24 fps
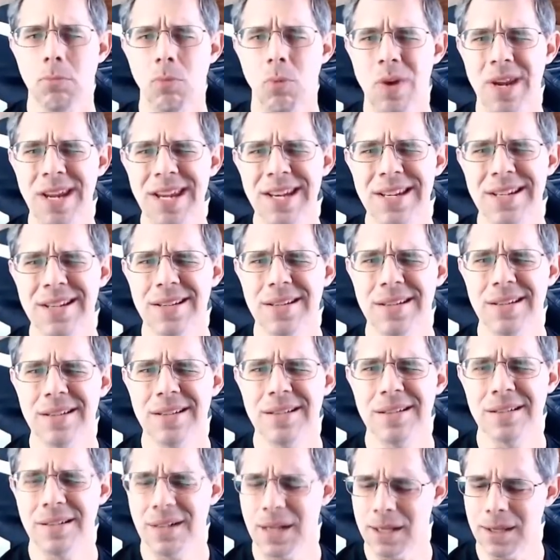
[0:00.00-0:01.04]
Wheat?
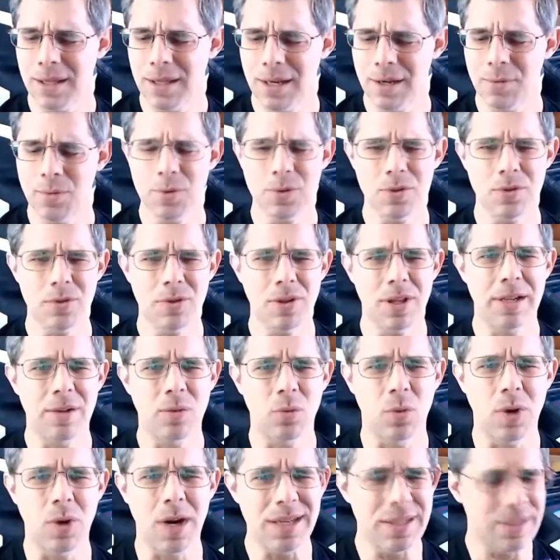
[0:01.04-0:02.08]
I thought it was like
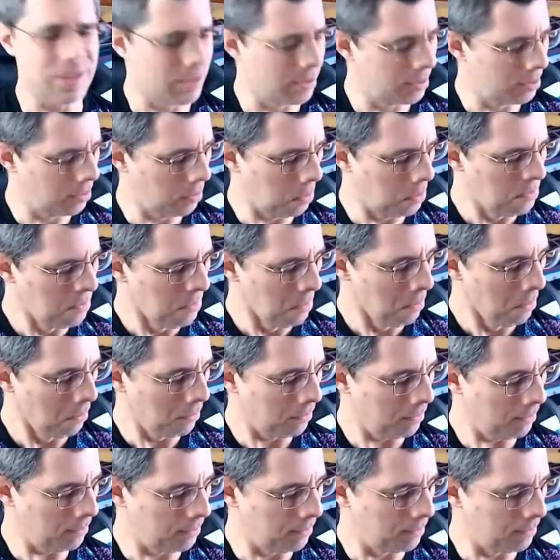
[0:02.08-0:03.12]
rice.
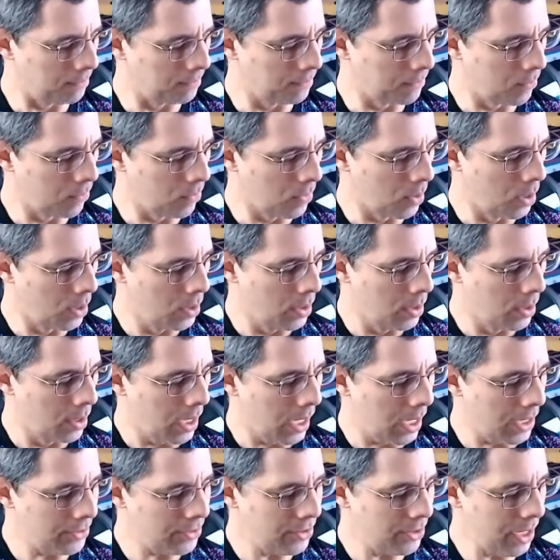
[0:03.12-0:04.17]
Hmm.
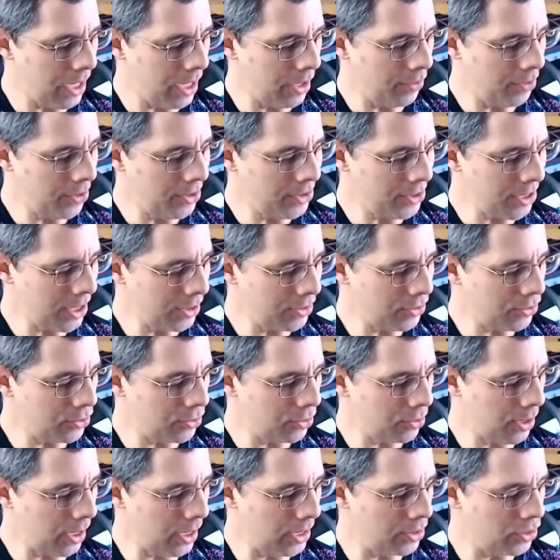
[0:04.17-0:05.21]
Has an airy
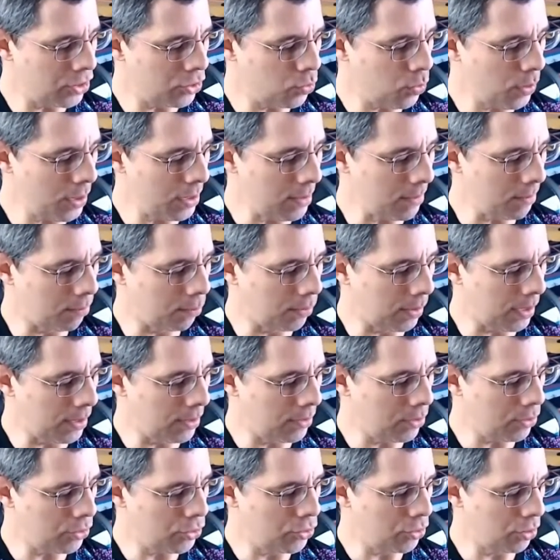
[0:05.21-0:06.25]
texture and sweet
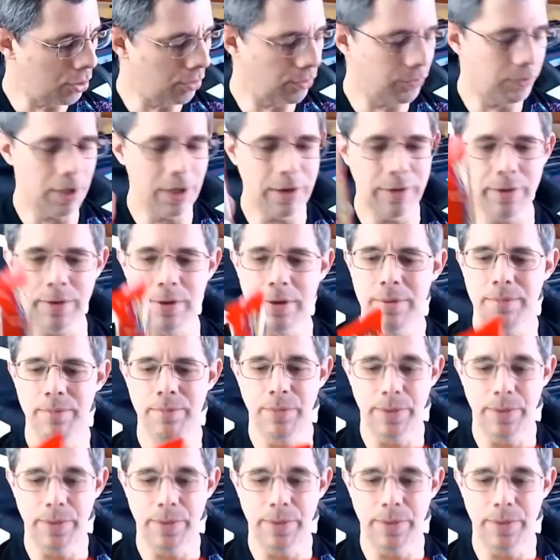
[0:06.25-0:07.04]
brown sugar flavor.